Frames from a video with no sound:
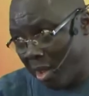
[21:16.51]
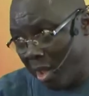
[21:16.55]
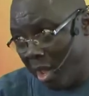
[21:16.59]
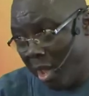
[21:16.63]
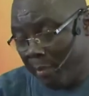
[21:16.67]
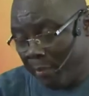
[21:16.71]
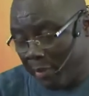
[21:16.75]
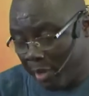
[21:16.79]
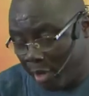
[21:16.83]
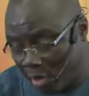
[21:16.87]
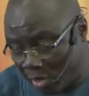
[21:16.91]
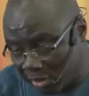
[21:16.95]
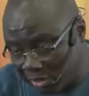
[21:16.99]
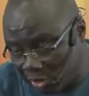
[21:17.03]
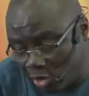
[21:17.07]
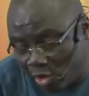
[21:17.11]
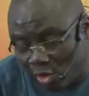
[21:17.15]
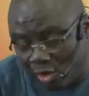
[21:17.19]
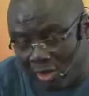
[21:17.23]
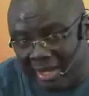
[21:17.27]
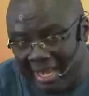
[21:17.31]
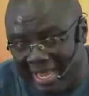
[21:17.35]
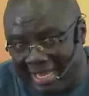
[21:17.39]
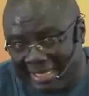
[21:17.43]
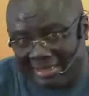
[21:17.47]
because your
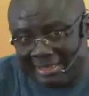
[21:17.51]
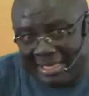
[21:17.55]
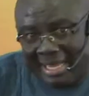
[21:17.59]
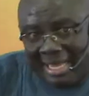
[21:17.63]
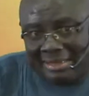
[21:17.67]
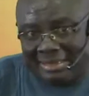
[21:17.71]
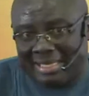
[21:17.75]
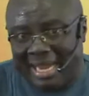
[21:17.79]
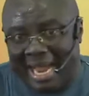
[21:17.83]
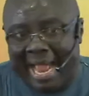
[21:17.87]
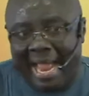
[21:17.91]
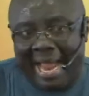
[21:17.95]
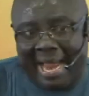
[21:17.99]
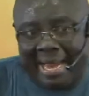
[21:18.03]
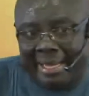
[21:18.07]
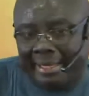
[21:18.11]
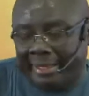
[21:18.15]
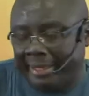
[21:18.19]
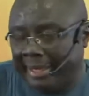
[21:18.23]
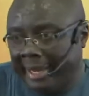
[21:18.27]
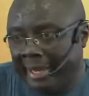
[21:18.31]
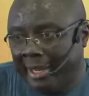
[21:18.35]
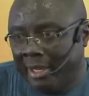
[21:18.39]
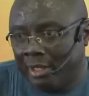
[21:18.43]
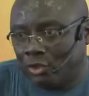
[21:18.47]
legs are tied.
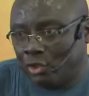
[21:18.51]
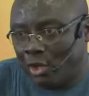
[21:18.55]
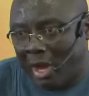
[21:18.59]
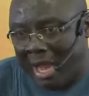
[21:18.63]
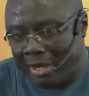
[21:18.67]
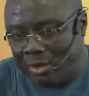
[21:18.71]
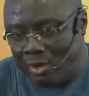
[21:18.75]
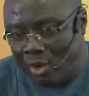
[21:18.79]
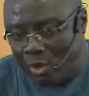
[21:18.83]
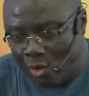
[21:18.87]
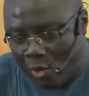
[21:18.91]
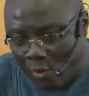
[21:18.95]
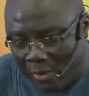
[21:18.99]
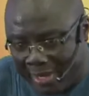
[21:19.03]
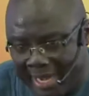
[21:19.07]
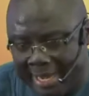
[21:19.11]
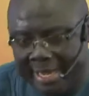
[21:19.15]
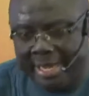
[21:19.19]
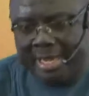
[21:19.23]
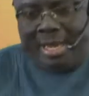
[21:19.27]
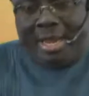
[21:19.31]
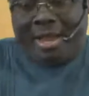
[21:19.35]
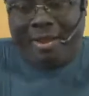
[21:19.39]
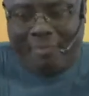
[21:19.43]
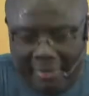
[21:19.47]
So I don't know whether he
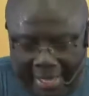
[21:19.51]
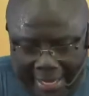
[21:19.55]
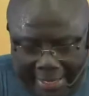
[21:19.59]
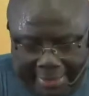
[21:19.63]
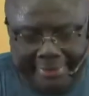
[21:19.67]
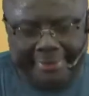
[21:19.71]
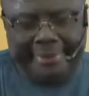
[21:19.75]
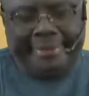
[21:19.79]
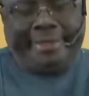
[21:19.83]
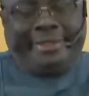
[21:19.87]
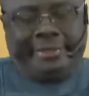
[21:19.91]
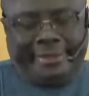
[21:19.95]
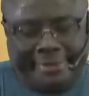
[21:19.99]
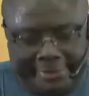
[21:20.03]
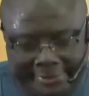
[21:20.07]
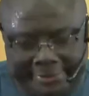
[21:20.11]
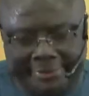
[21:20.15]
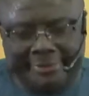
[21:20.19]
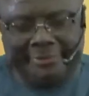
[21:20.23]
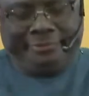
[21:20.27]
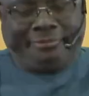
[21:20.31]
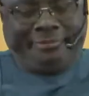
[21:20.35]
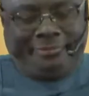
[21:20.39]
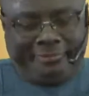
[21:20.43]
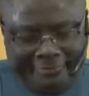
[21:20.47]
came like this
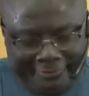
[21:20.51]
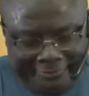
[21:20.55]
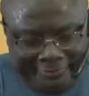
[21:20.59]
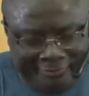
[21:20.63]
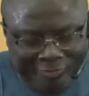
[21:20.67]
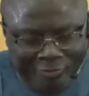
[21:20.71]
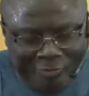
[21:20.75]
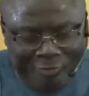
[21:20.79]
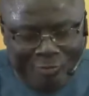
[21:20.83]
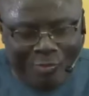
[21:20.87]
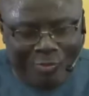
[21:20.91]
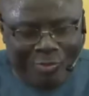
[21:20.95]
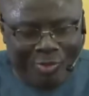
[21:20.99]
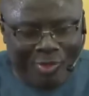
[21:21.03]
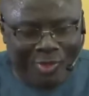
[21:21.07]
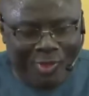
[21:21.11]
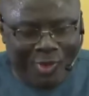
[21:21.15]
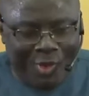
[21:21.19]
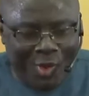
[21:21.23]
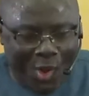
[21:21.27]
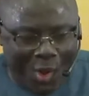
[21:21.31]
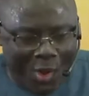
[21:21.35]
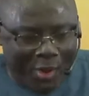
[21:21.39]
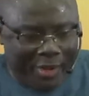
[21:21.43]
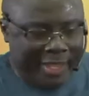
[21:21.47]

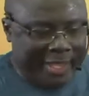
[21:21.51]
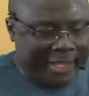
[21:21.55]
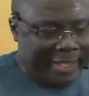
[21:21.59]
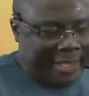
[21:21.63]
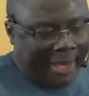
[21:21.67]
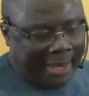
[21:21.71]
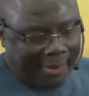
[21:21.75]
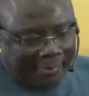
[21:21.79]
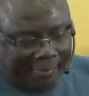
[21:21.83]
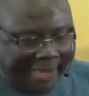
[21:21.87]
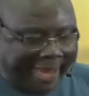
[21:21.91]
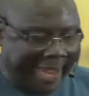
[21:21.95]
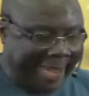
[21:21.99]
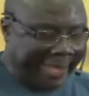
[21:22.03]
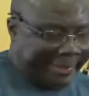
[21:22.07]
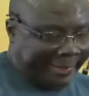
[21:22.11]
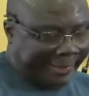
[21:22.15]
or he came like